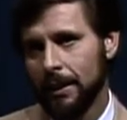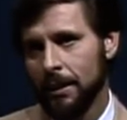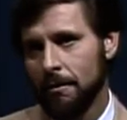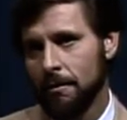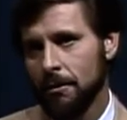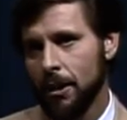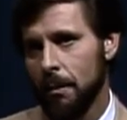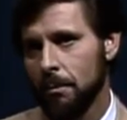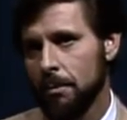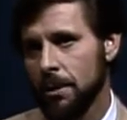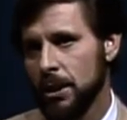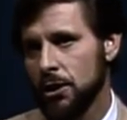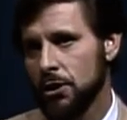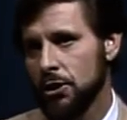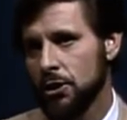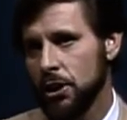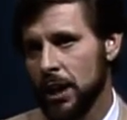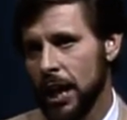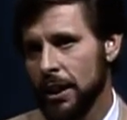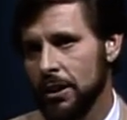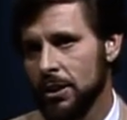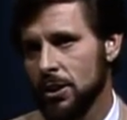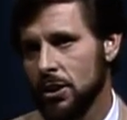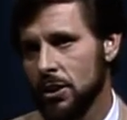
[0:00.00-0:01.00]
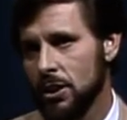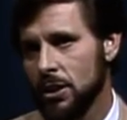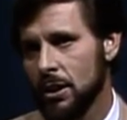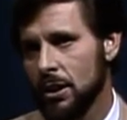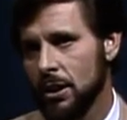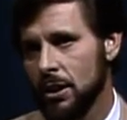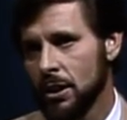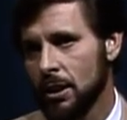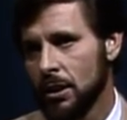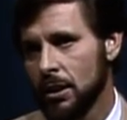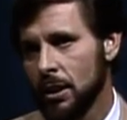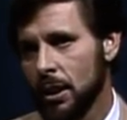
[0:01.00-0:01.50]
from this sense
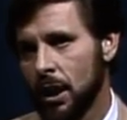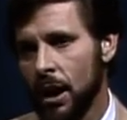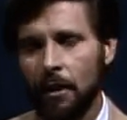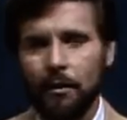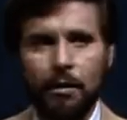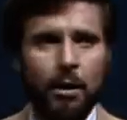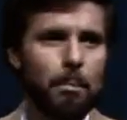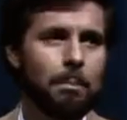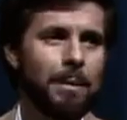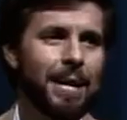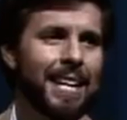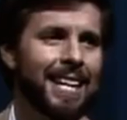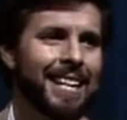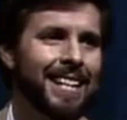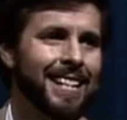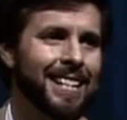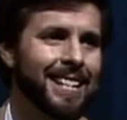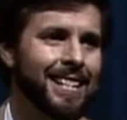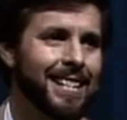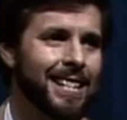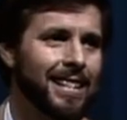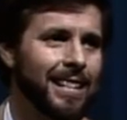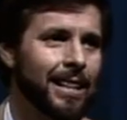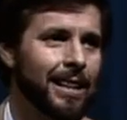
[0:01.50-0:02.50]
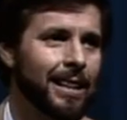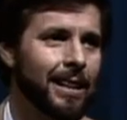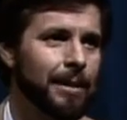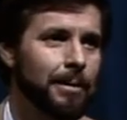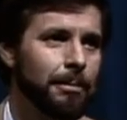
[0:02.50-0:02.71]
of immediacy.